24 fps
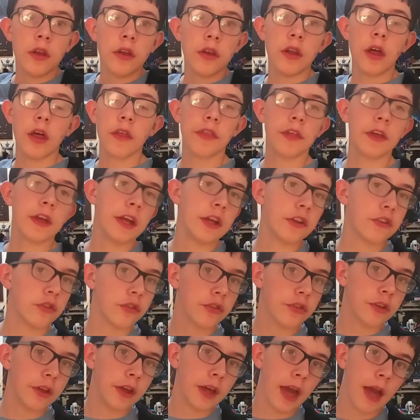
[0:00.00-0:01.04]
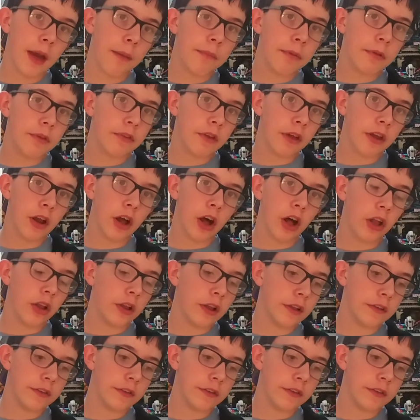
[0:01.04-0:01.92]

Nothing interesting happens at all.